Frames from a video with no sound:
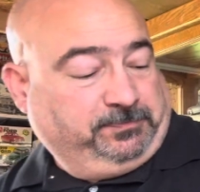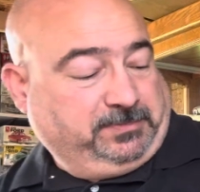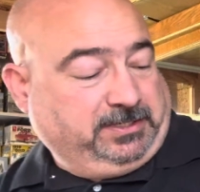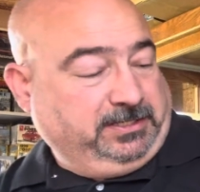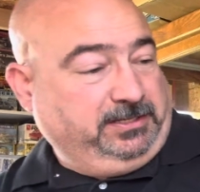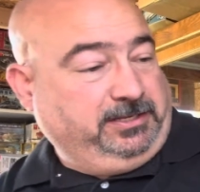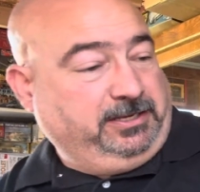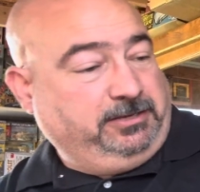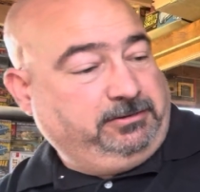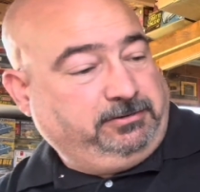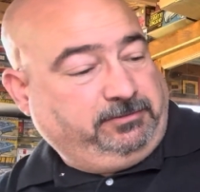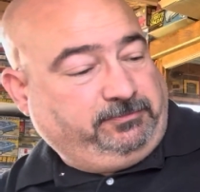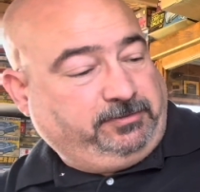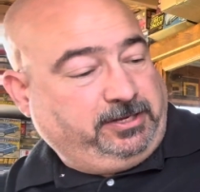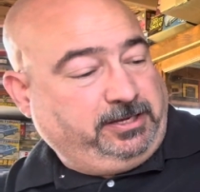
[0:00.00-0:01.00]
And I don't know
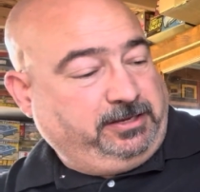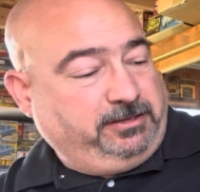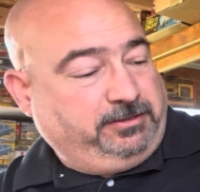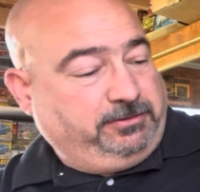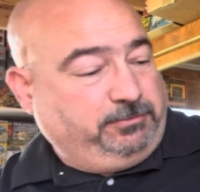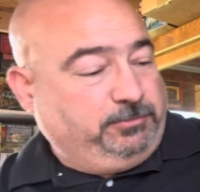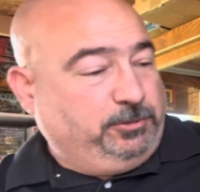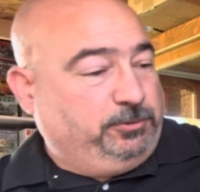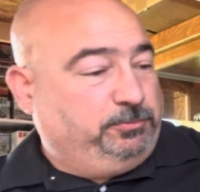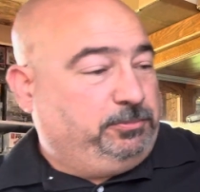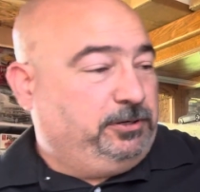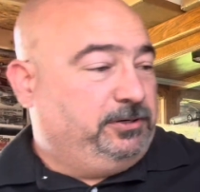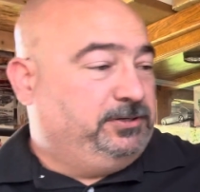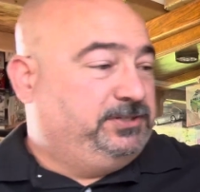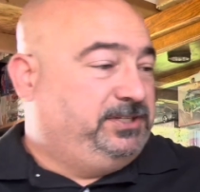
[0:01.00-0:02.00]
if we got any other
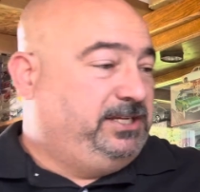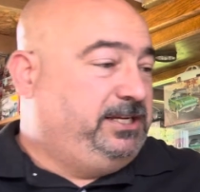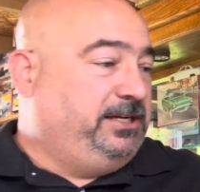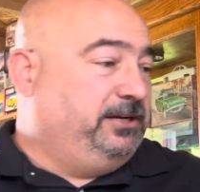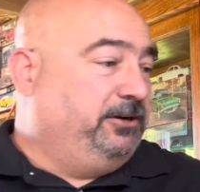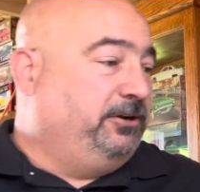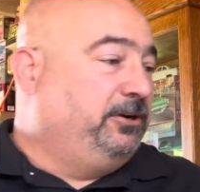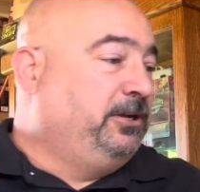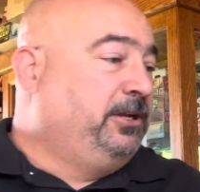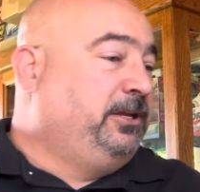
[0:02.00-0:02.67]
Mopars here.